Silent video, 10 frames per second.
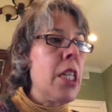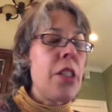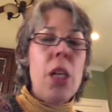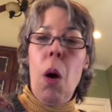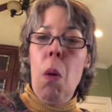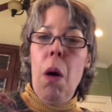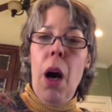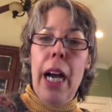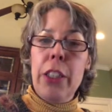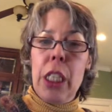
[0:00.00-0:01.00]
So
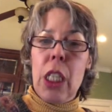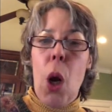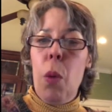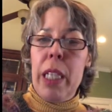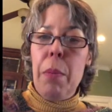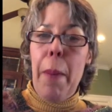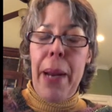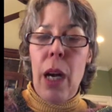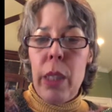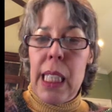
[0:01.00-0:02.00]
I just go into my
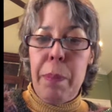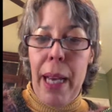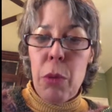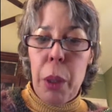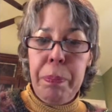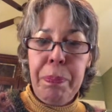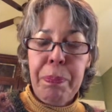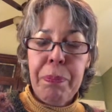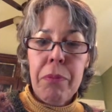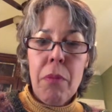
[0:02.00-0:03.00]
parents' bedroom
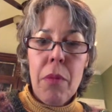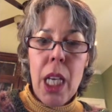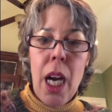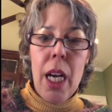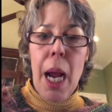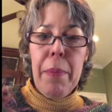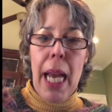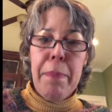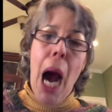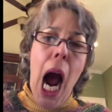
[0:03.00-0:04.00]
and I'm
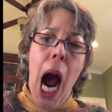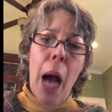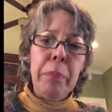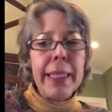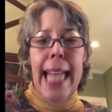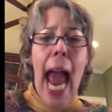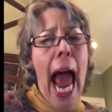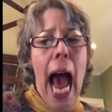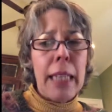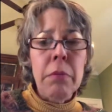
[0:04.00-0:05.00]
like, Mom,
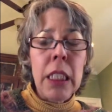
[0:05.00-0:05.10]
Dad,